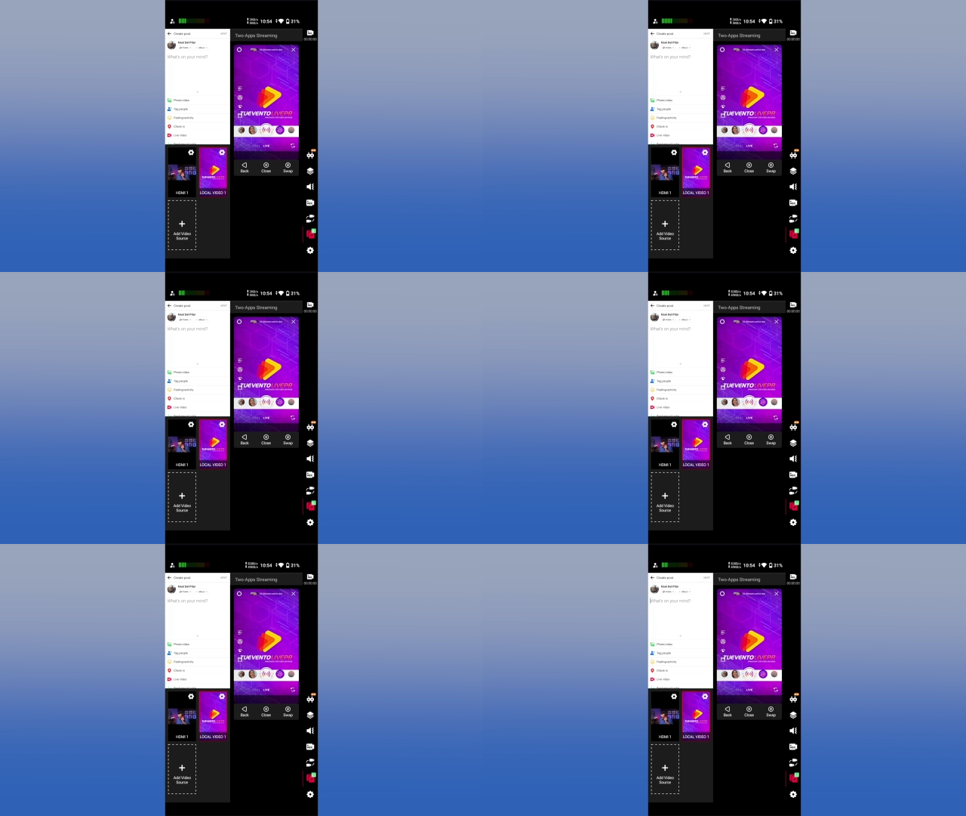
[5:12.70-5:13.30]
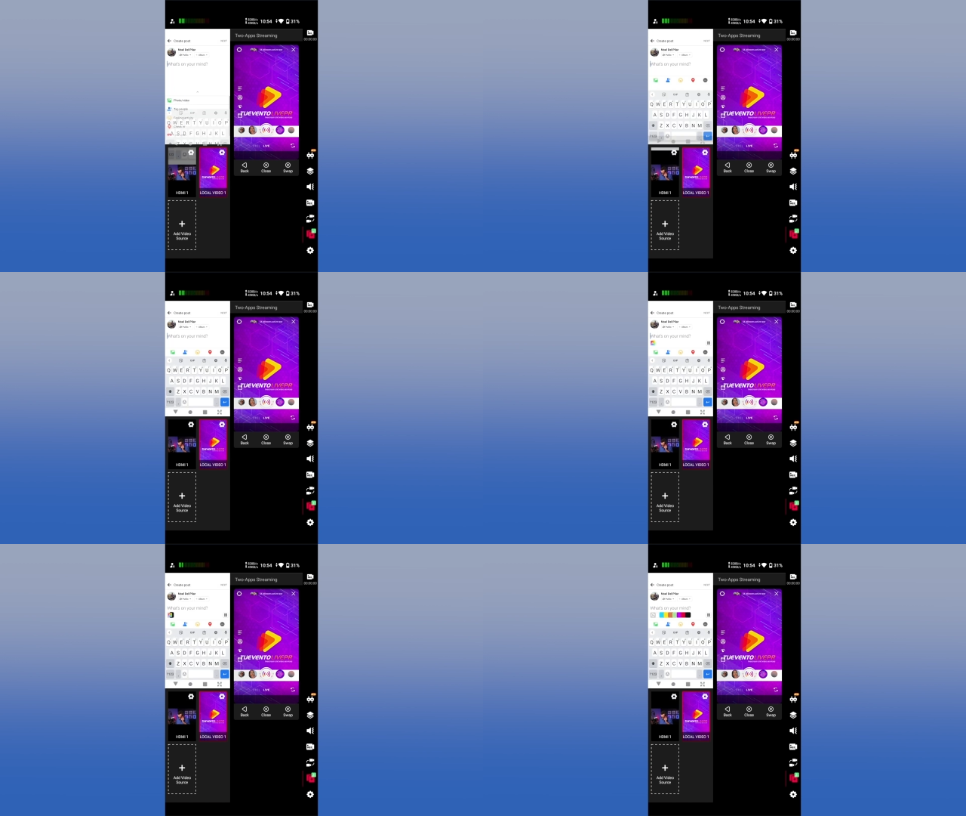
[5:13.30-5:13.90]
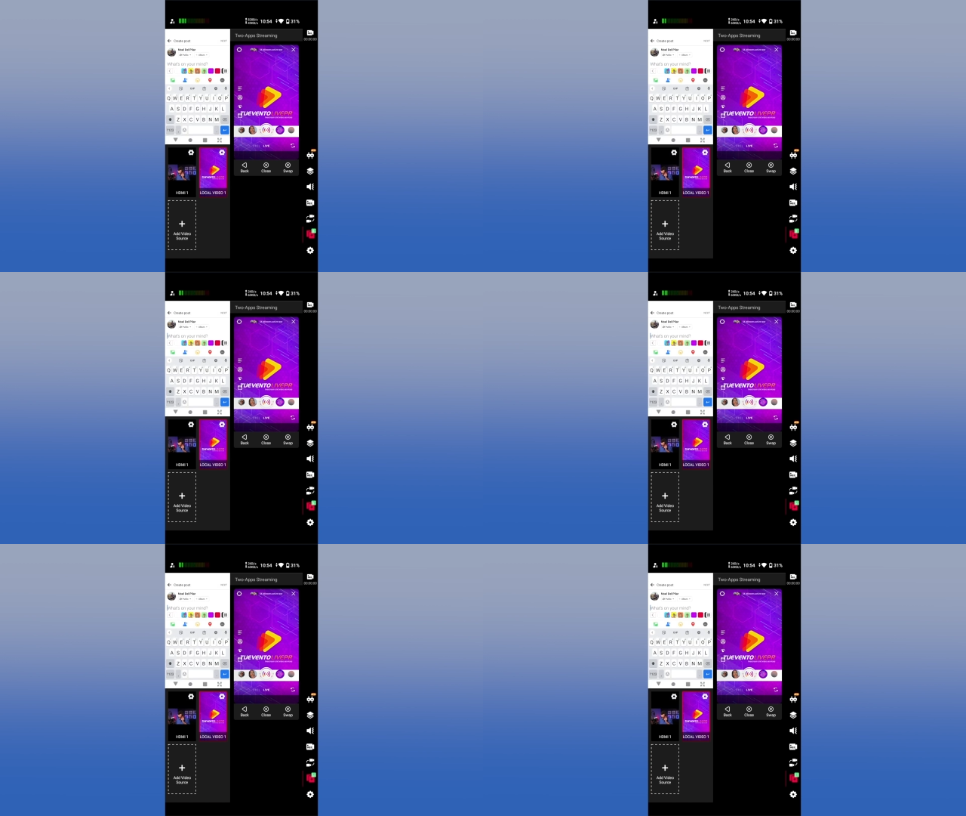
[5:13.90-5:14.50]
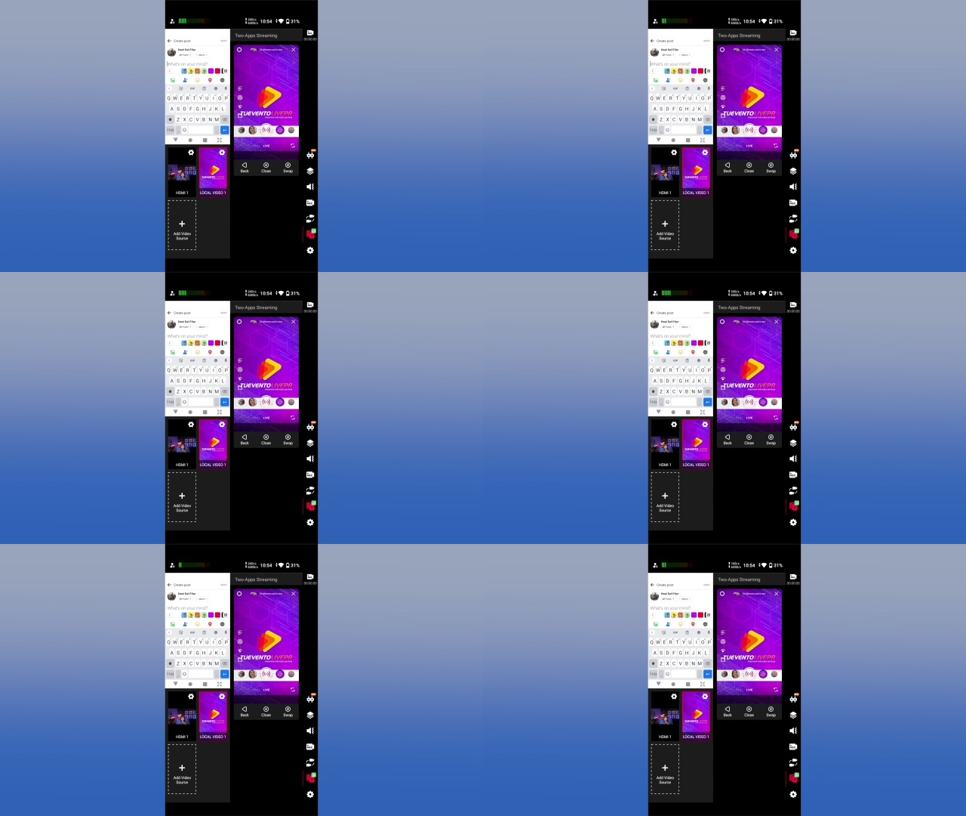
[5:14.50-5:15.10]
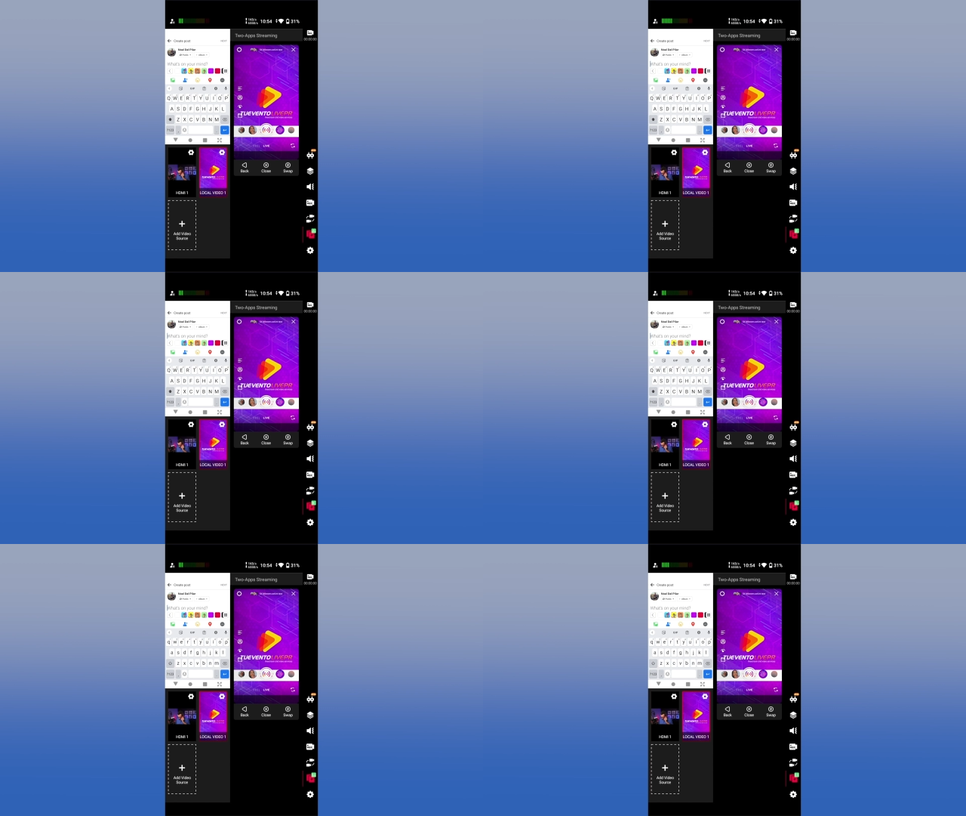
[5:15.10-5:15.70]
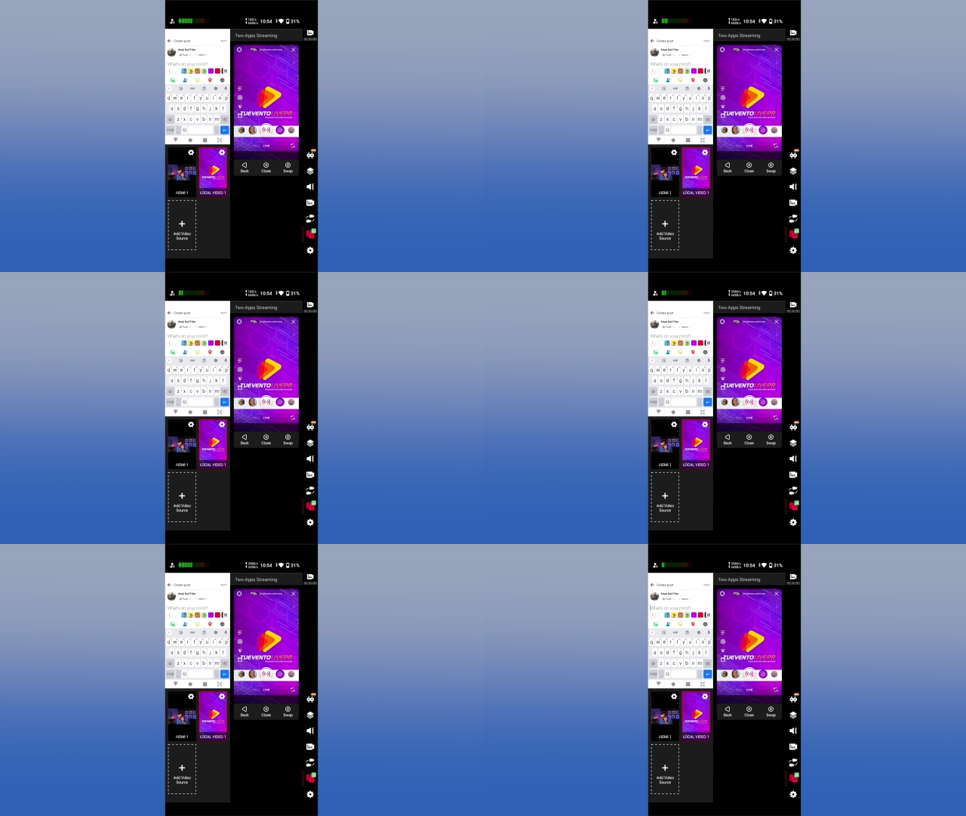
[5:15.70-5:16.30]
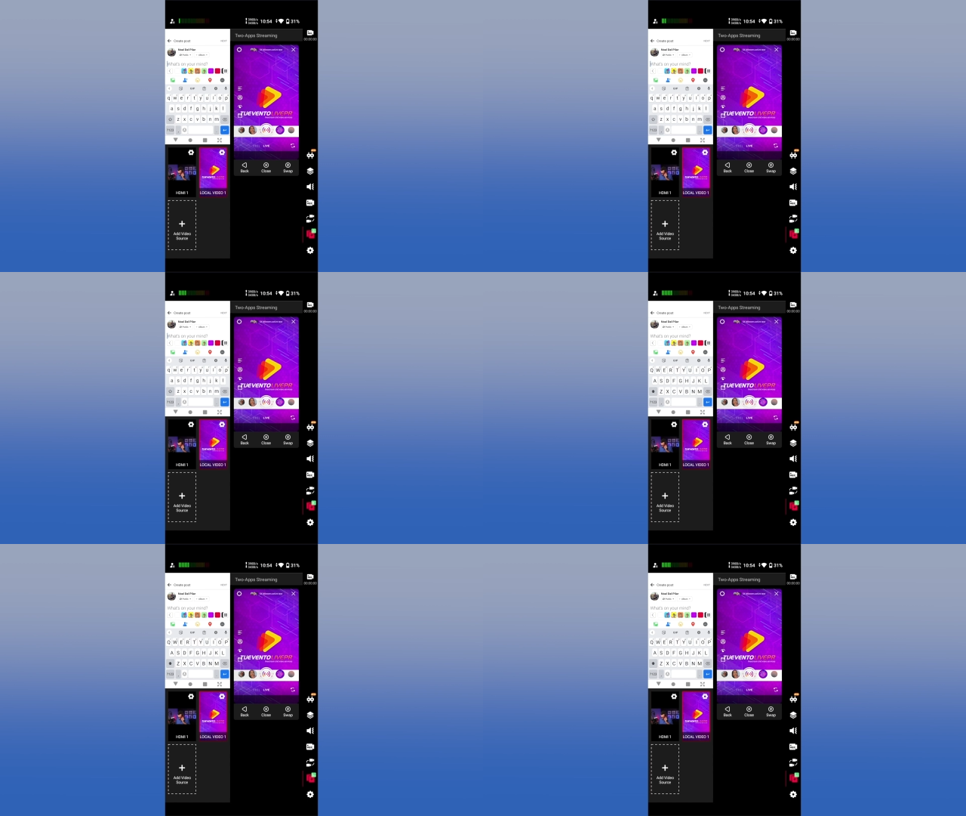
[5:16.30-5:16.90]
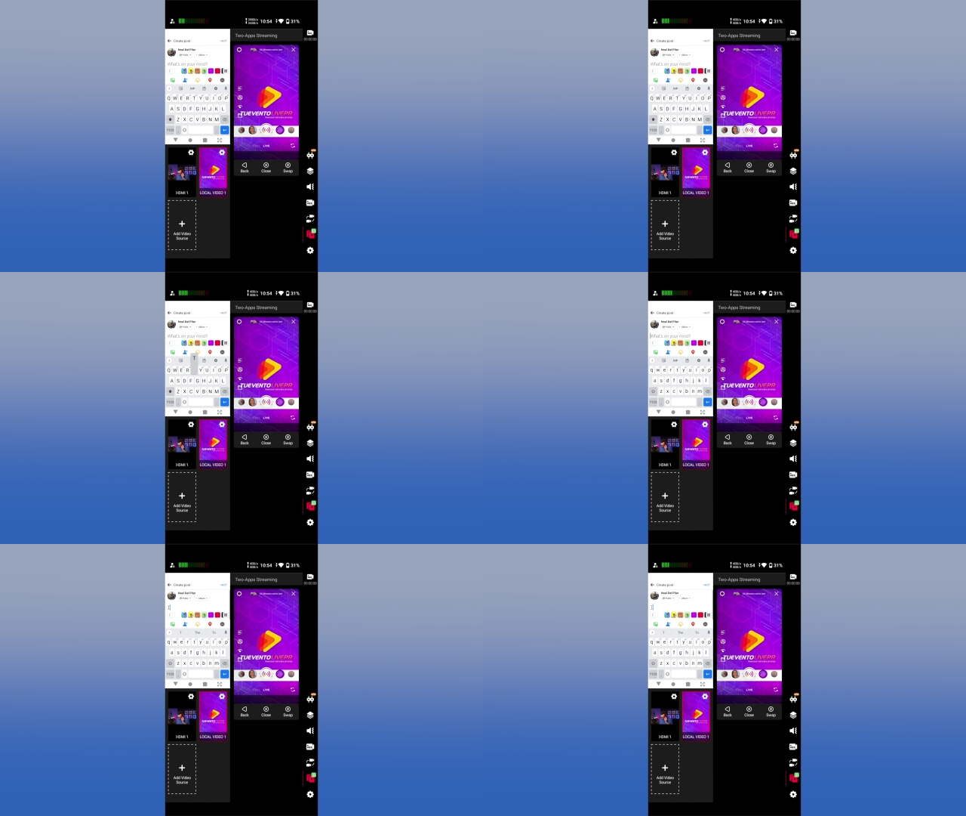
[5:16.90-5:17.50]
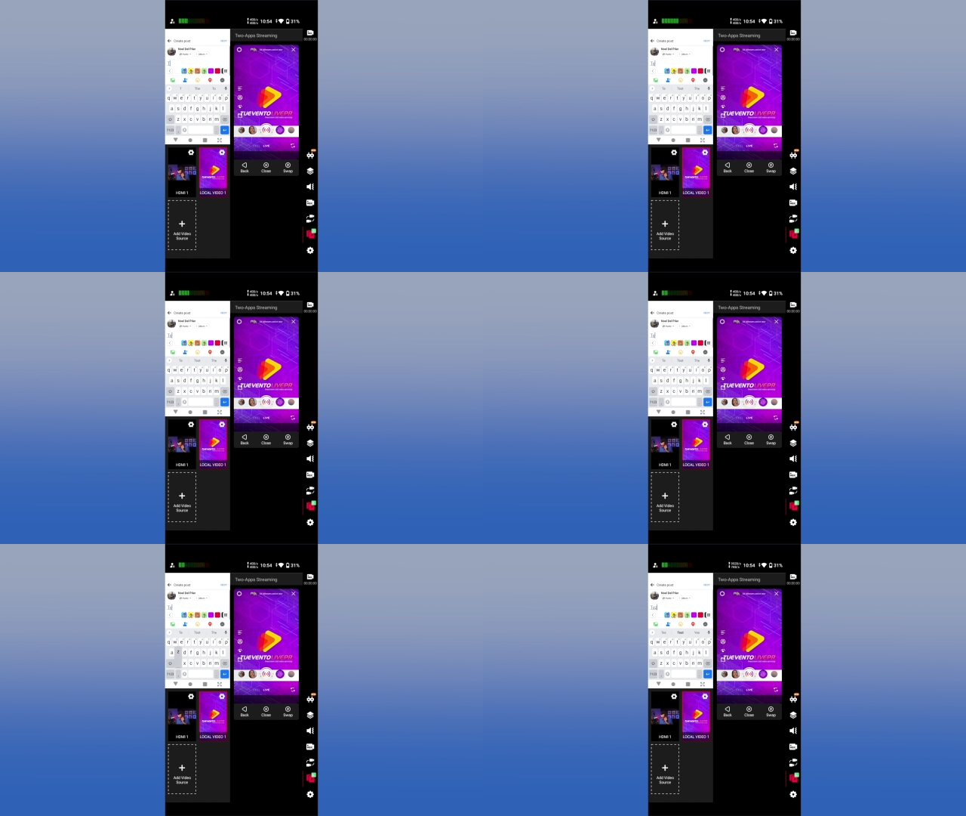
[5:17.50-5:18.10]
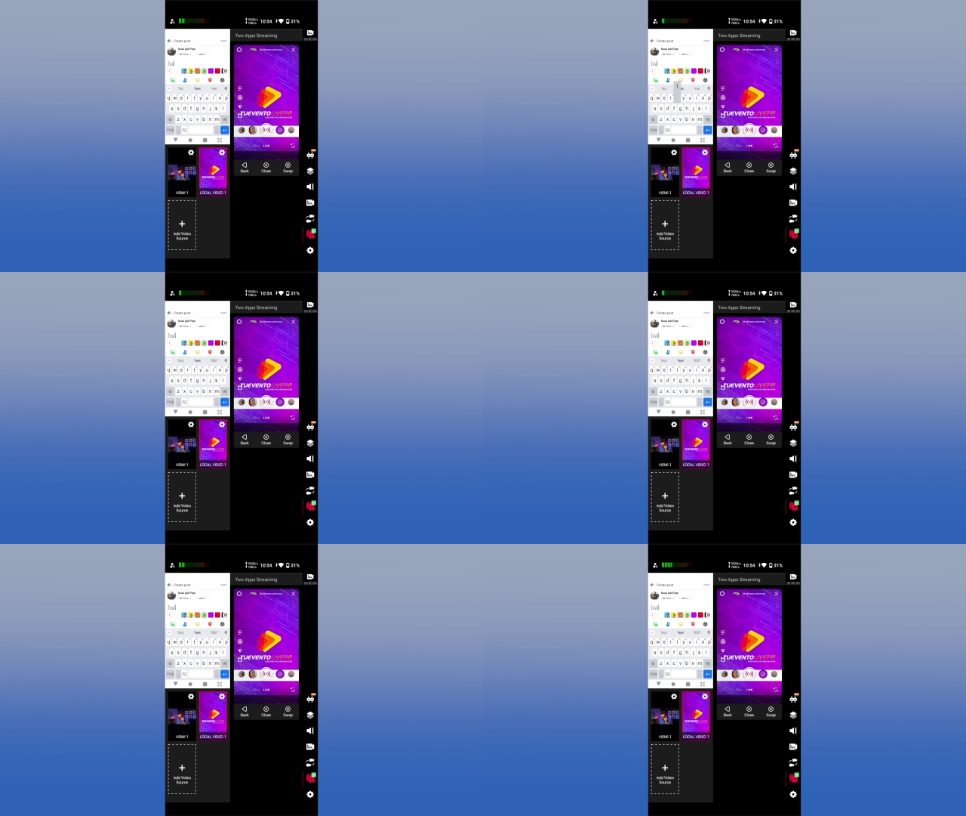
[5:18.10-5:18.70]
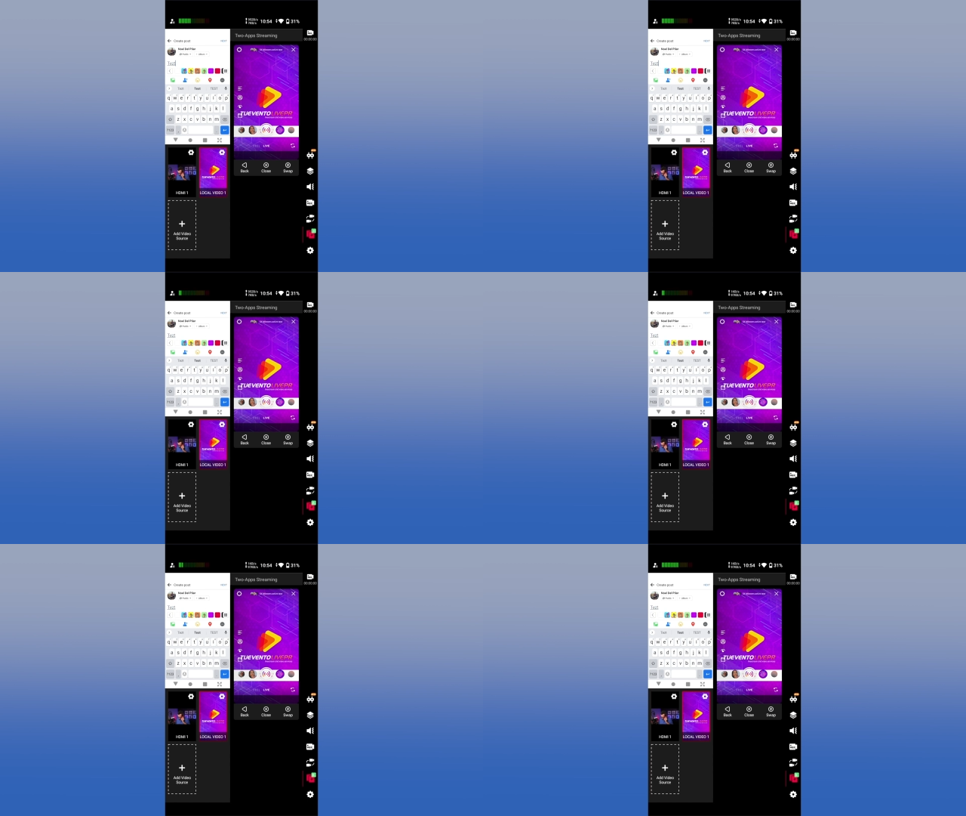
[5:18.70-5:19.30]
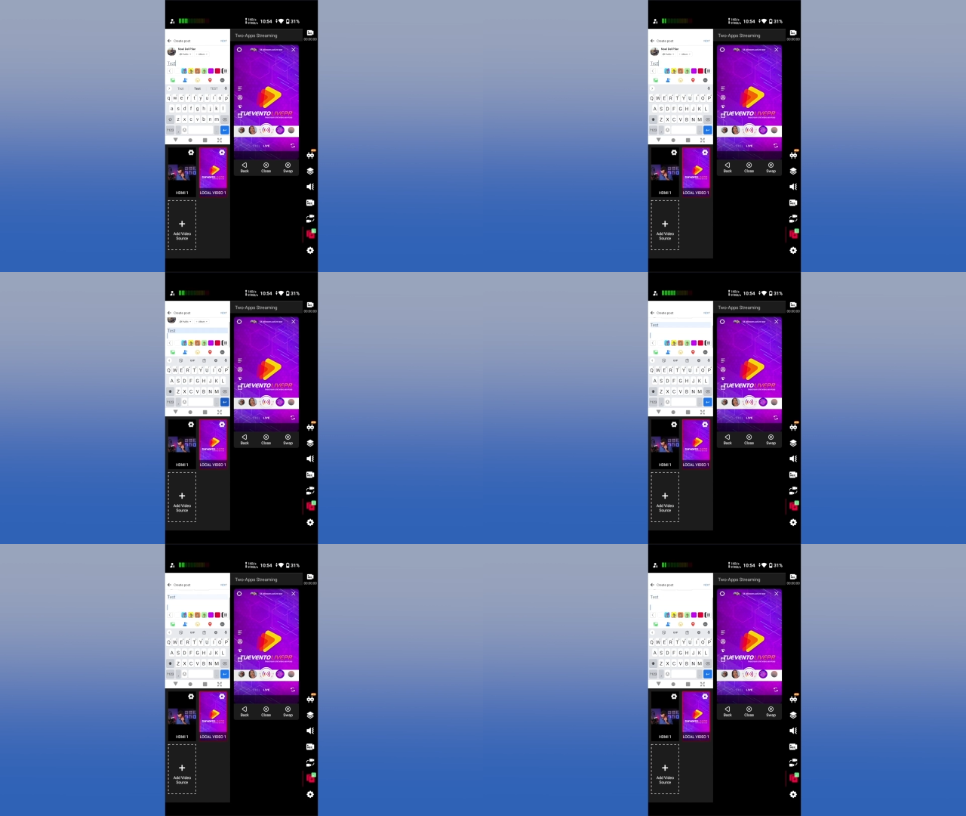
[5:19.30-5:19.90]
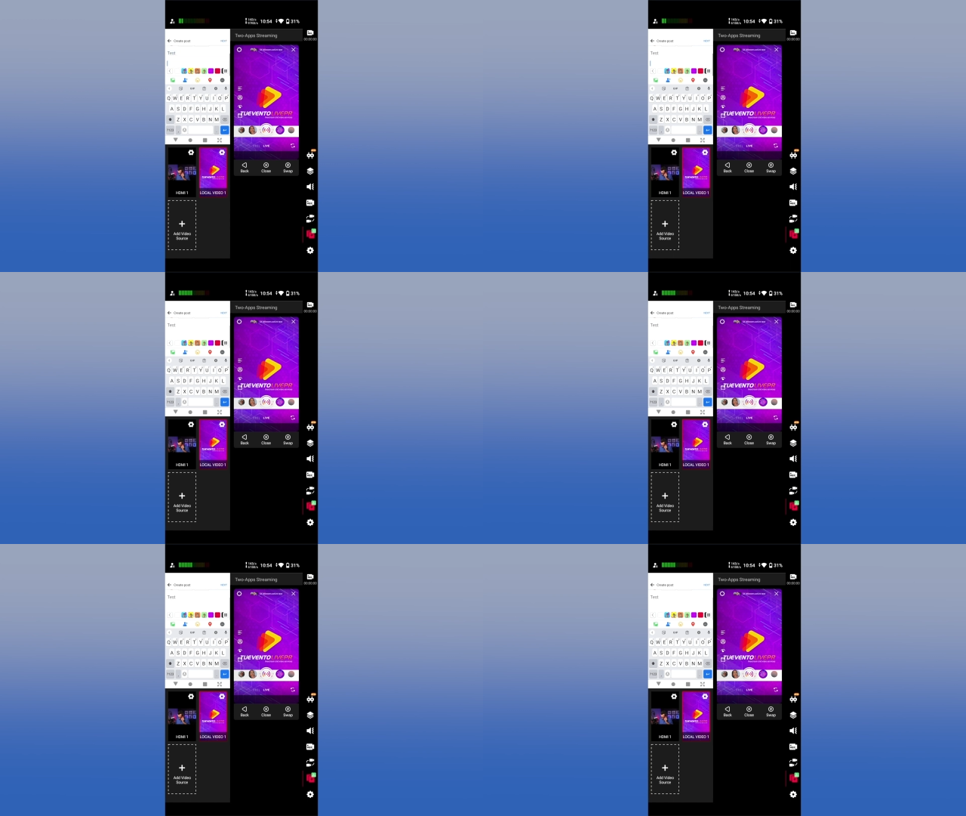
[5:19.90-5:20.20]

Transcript: [unreadable: no face in view]